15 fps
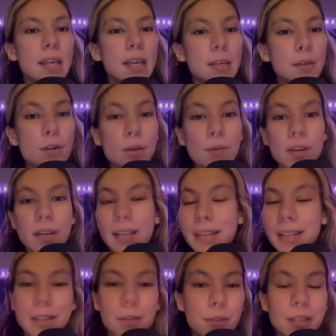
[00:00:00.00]
You don't
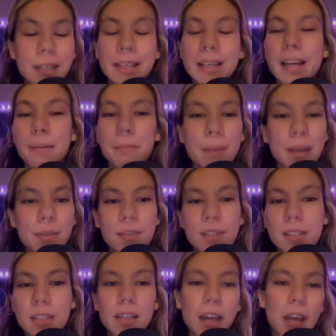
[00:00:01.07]
even do, like,
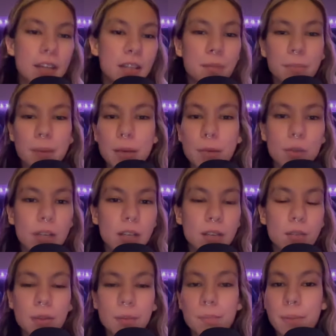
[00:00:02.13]
manifesting the S P wouldn't
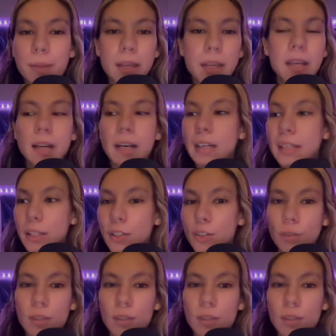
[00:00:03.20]
even be an issue.